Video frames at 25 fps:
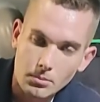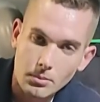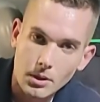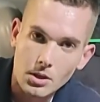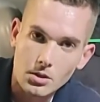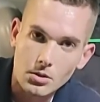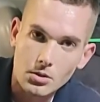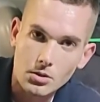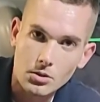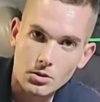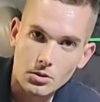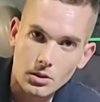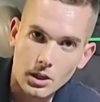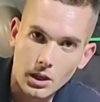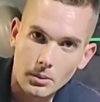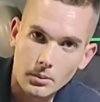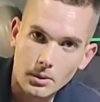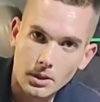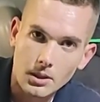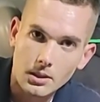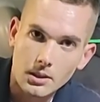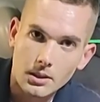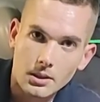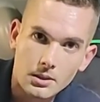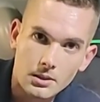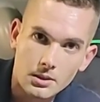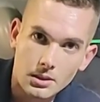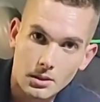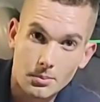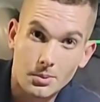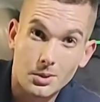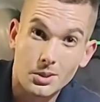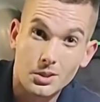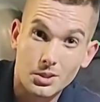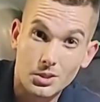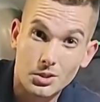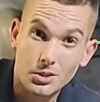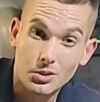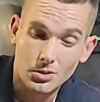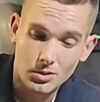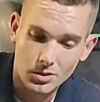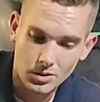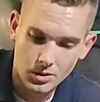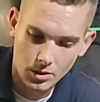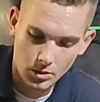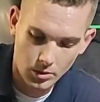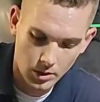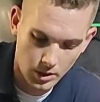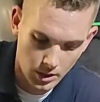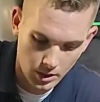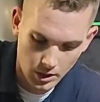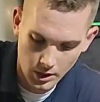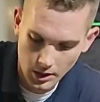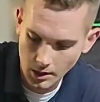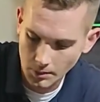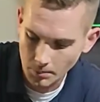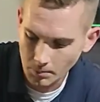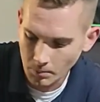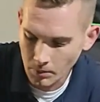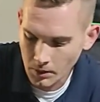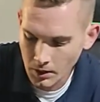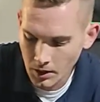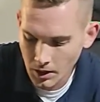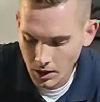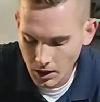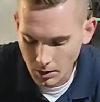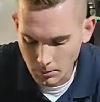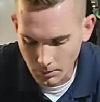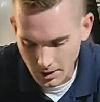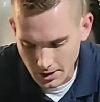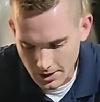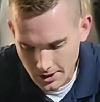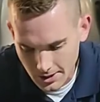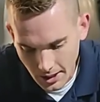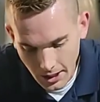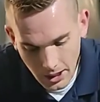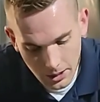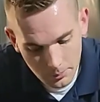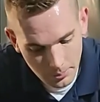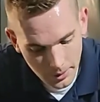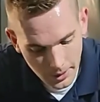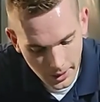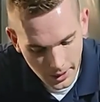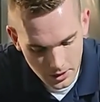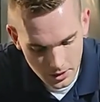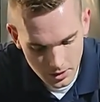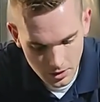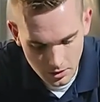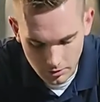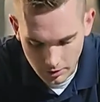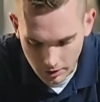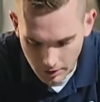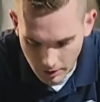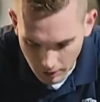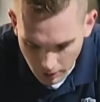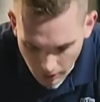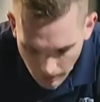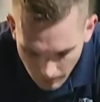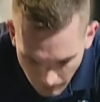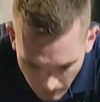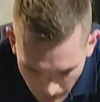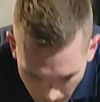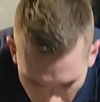major trauma. Something serious is going on. My side packs over here,